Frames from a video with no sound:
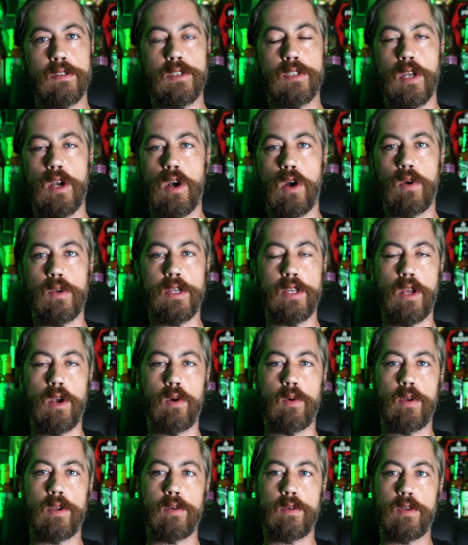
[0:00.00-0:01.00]

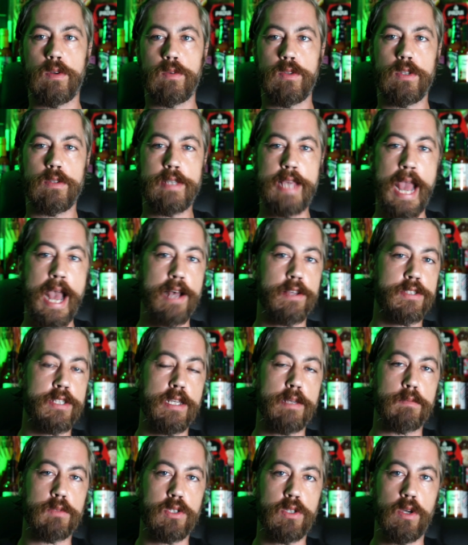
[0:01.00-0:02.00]
So,
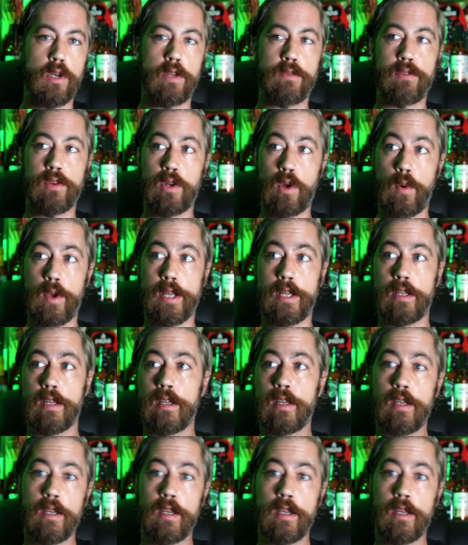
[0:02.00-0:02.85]
calcium's good if you're growing